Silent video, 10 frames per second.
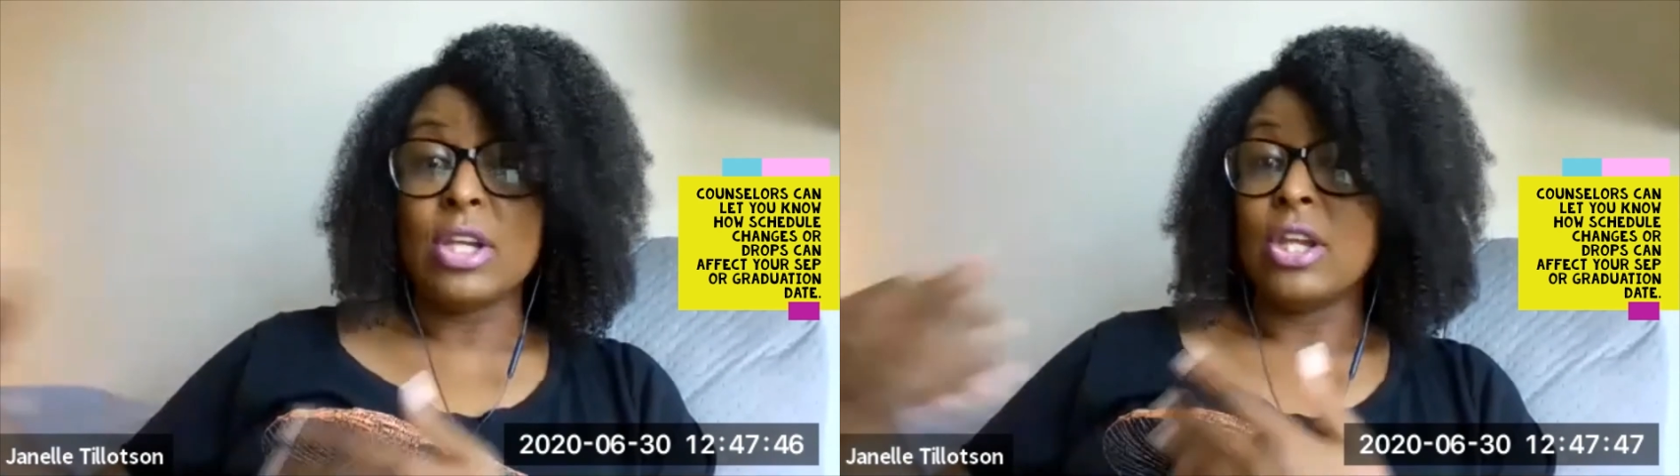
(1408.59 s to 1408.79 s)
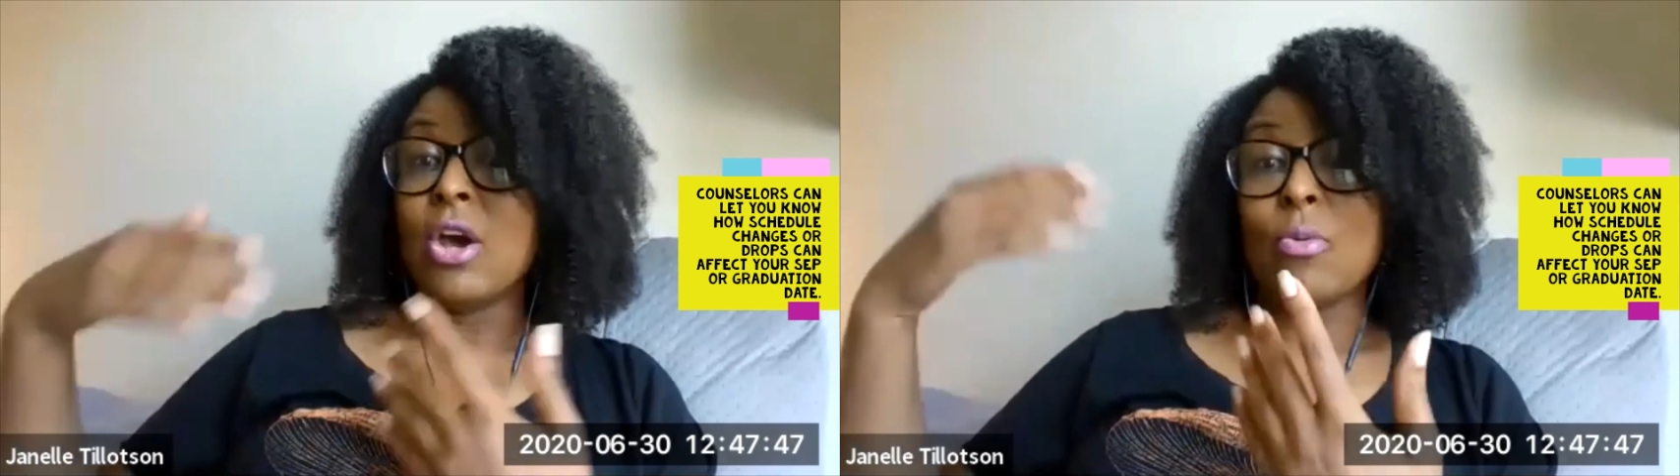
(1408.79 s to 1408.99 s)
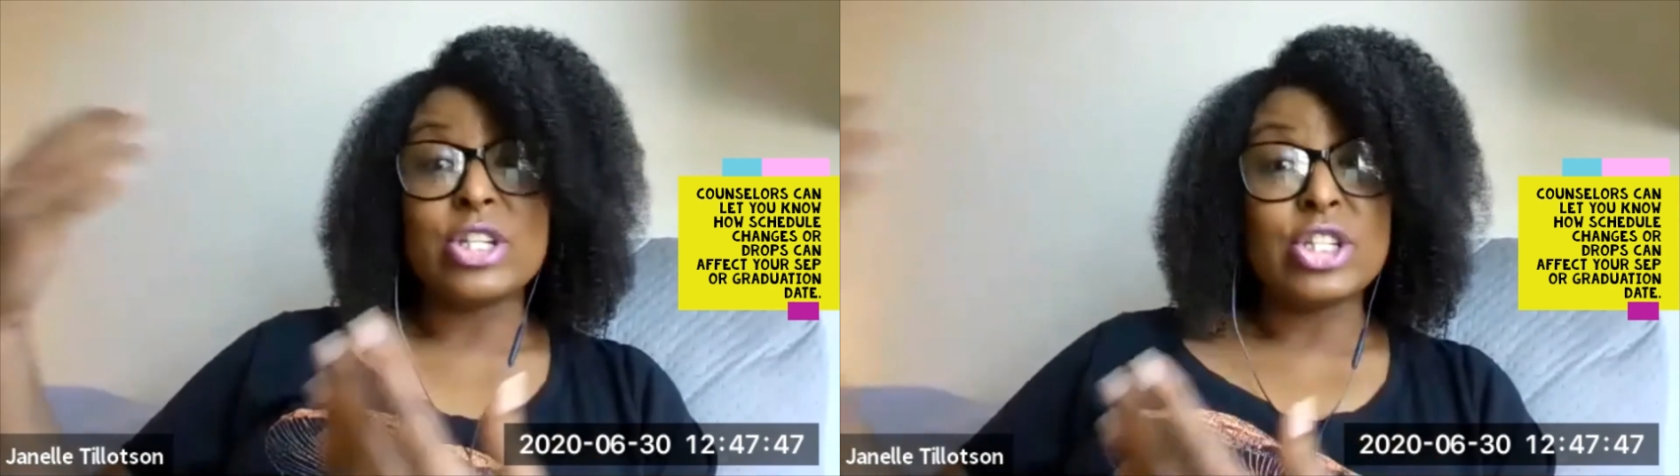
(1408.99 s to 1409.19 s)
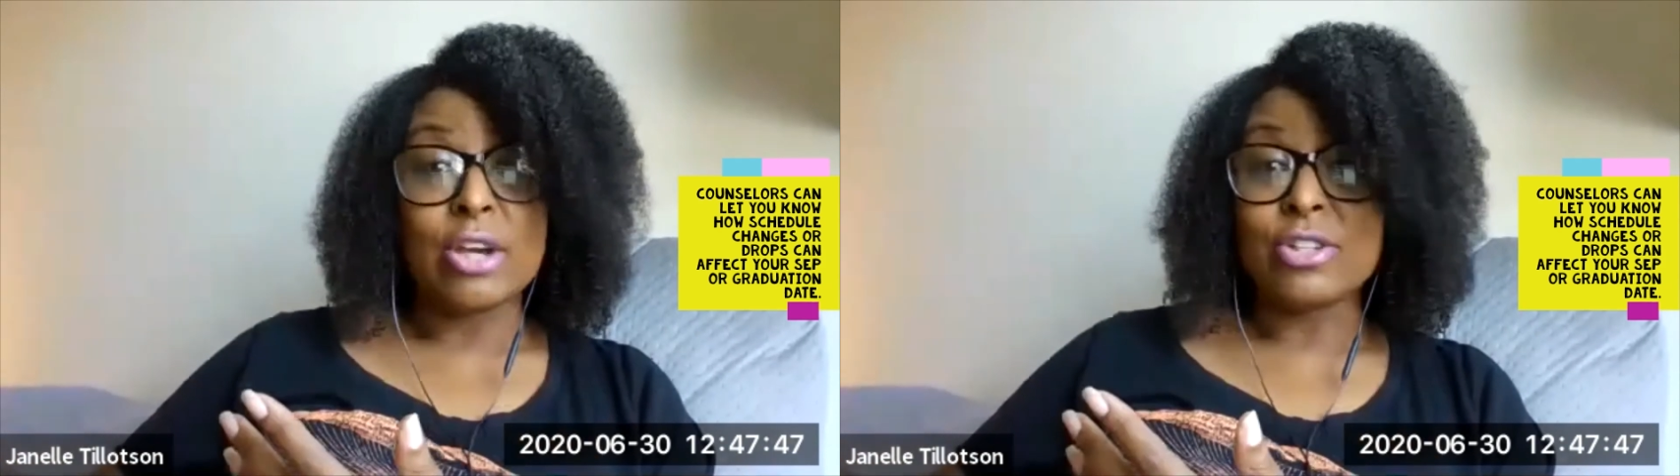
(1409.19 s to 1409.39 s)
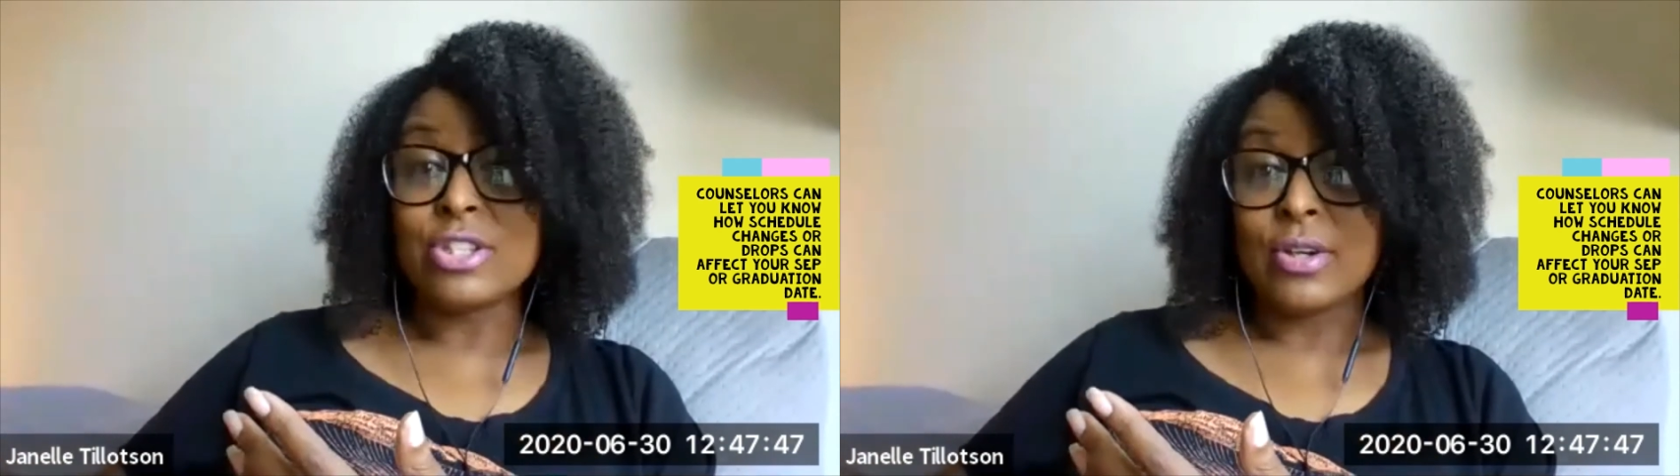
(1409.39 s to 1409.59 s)
you know, with
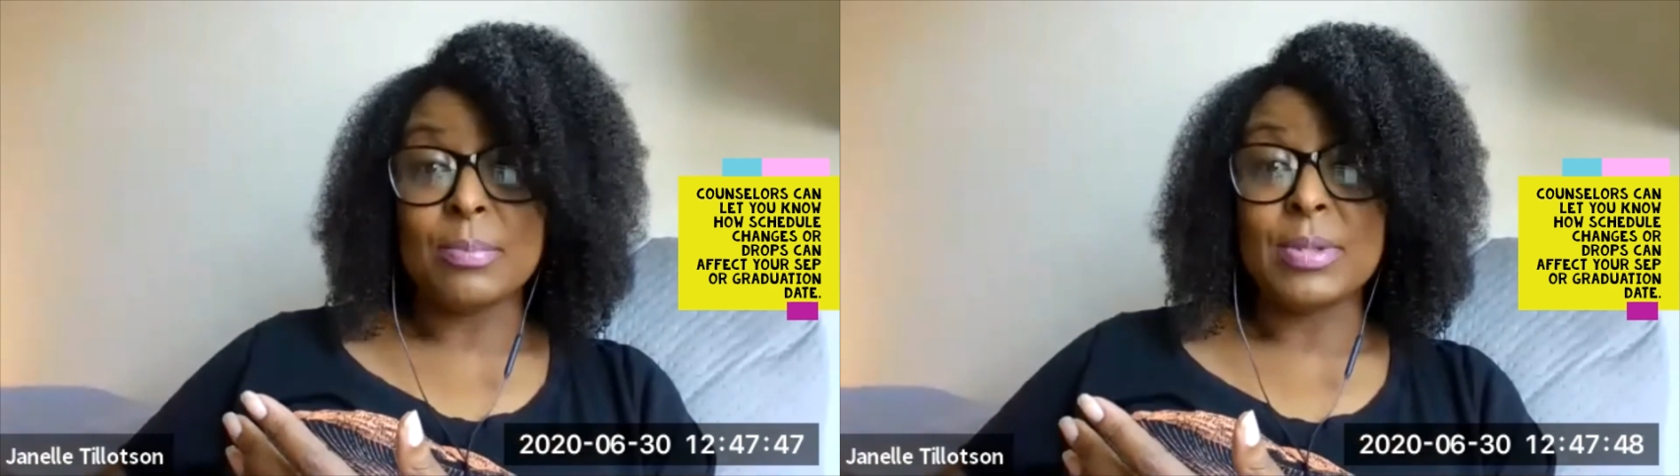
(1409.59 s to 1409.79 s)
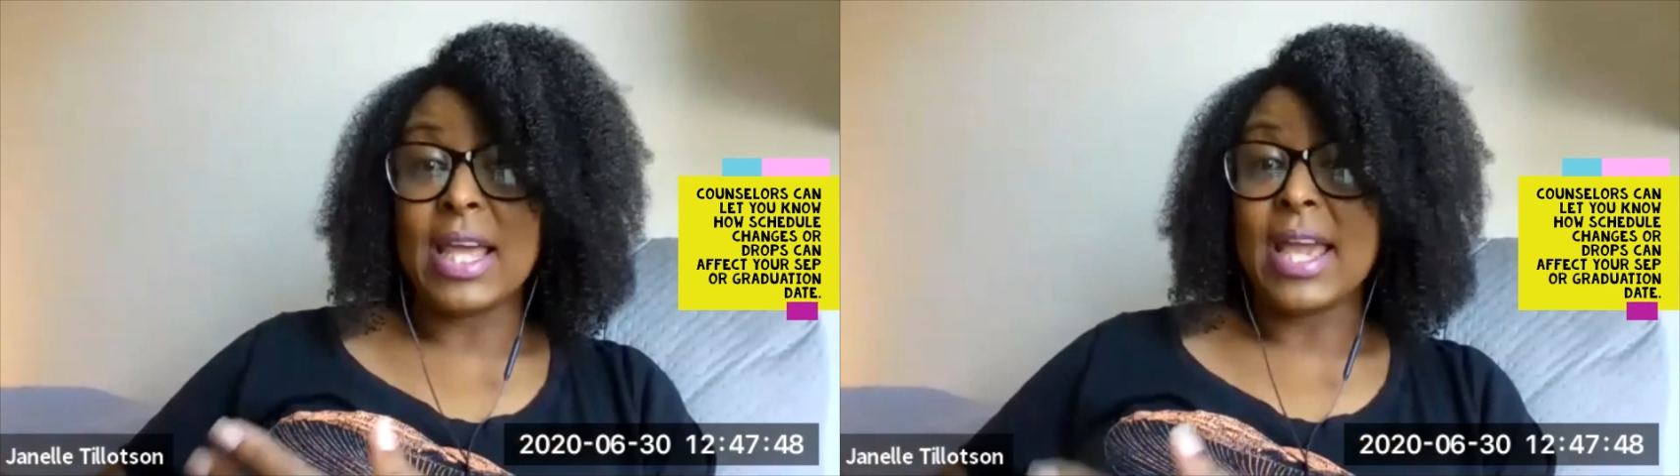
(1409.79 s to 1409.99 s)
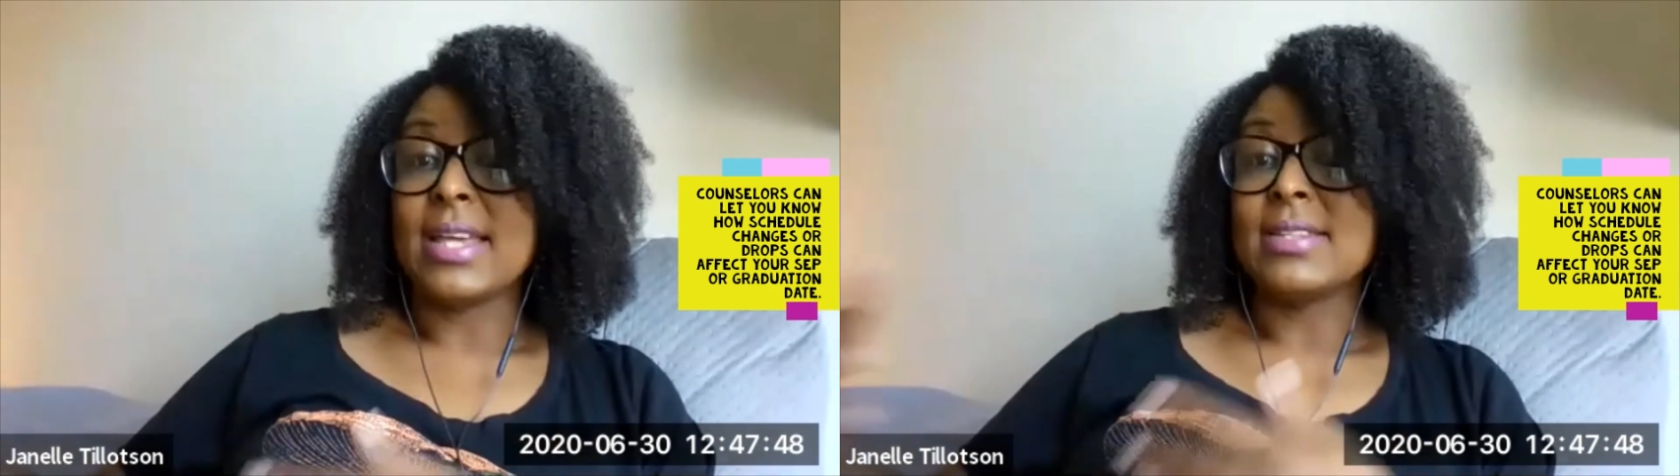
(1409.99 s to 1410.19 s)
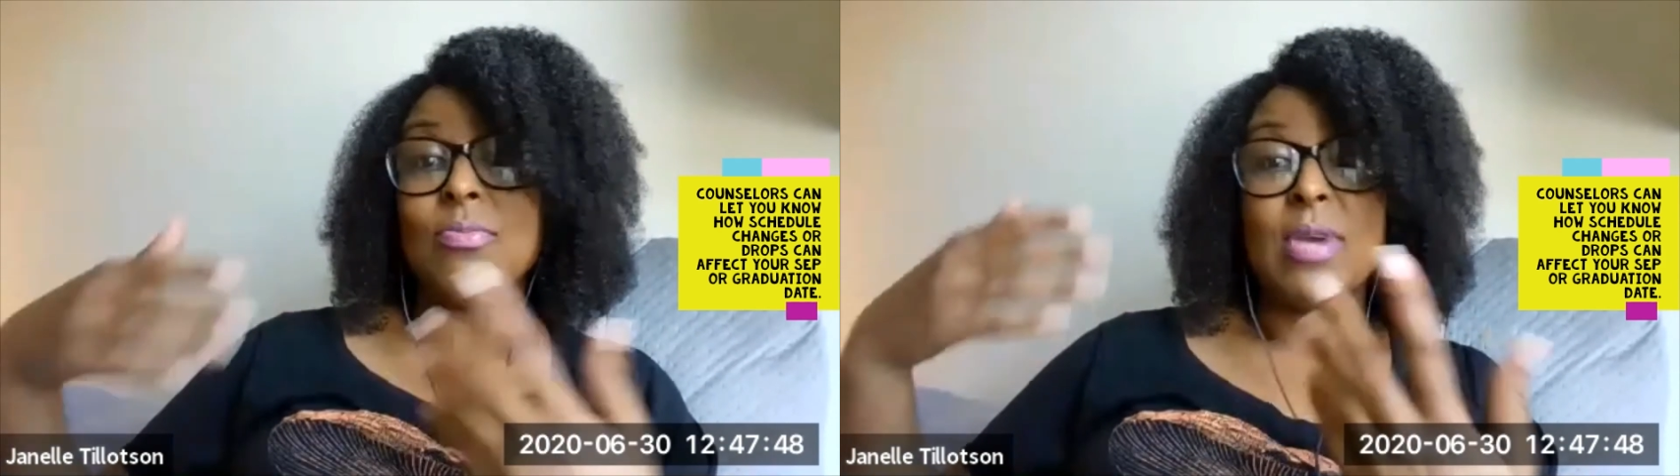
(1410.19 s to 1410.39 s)
shelter in place.